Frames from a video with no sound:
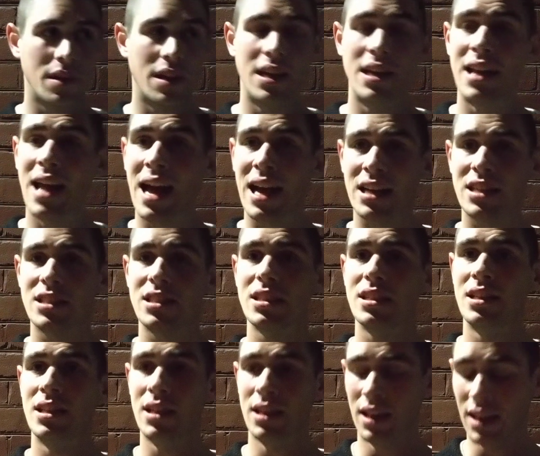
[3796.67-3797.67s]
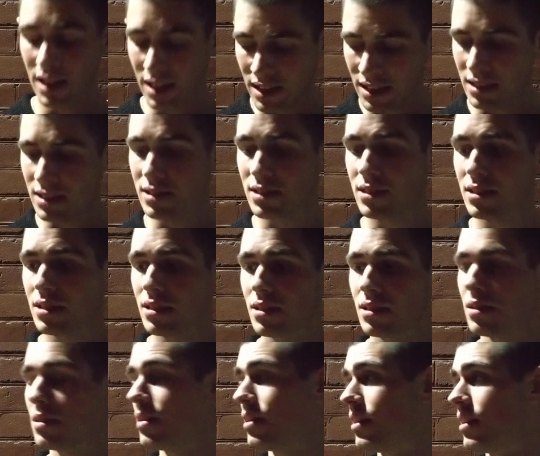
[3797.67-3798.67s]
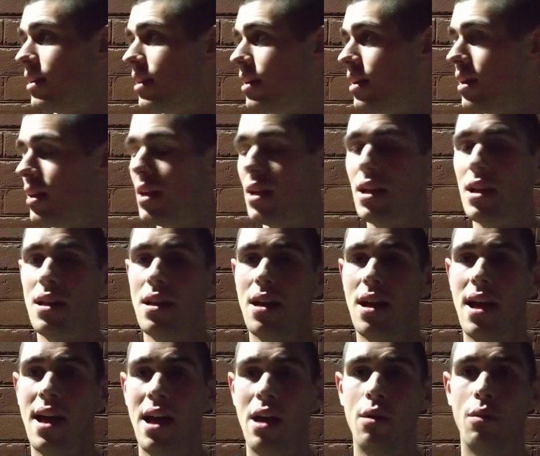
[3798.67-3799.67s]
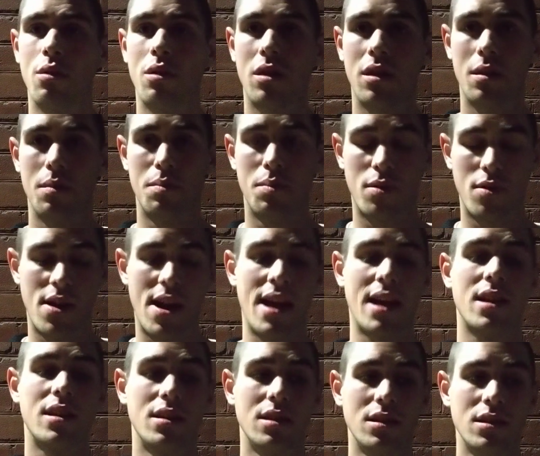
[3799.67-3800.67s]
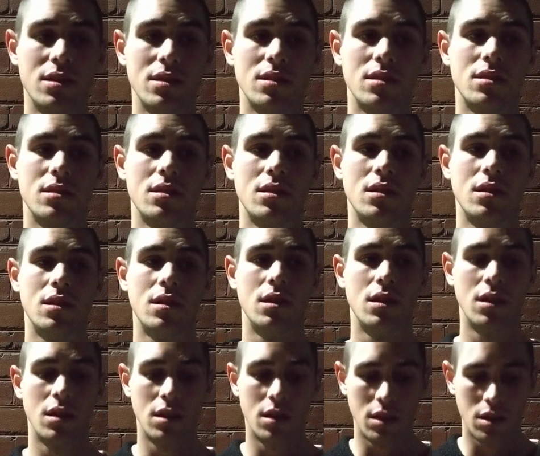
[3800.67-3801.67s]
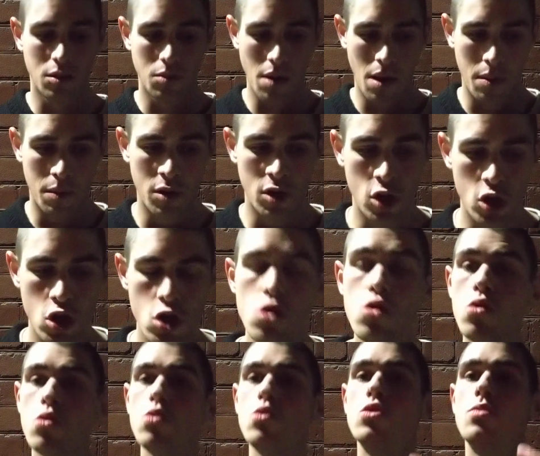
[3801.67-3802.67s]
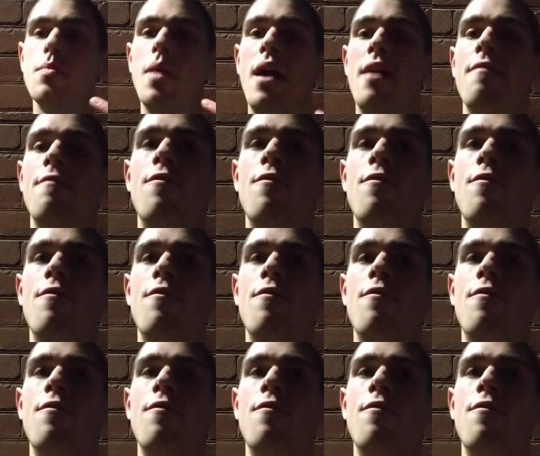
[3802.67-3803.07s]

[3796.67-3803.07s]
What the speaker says: It actually is a healthy practice to be able to use my